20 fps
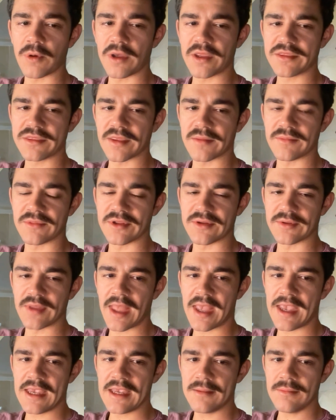with them the
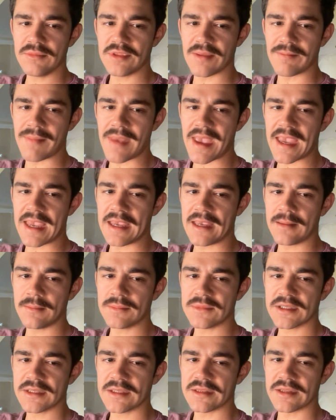lame, the maimed,